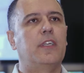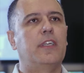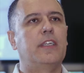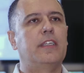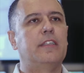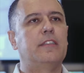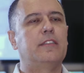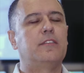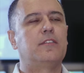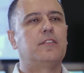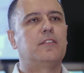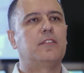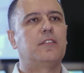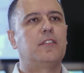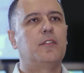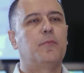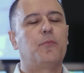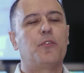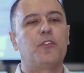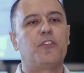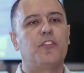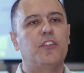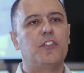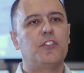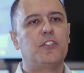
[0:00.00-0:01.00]
is the
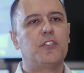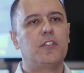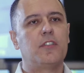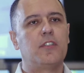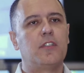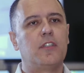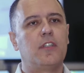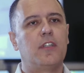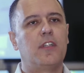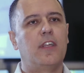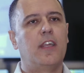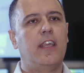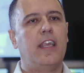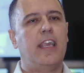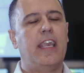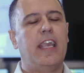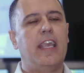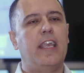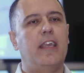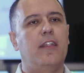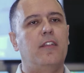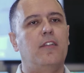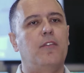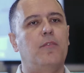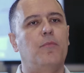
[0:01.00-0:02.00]
precision
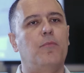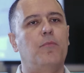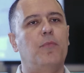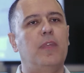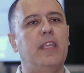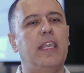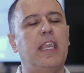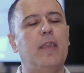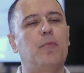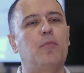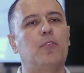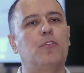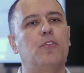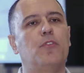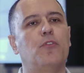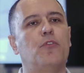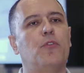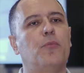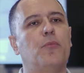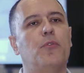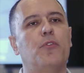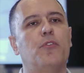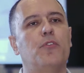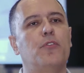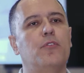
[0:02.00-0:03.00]
and being able to
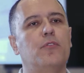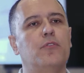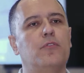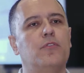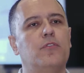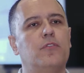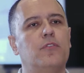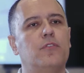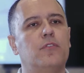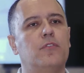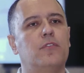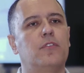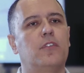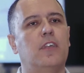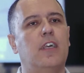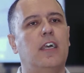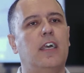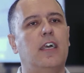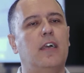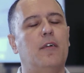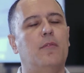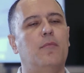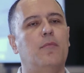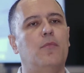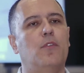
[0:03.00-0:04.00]
reproduce
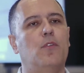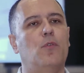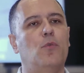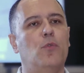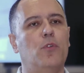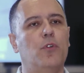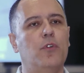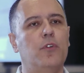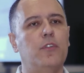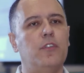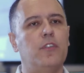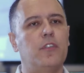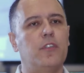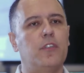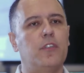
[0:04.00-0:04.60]
the work,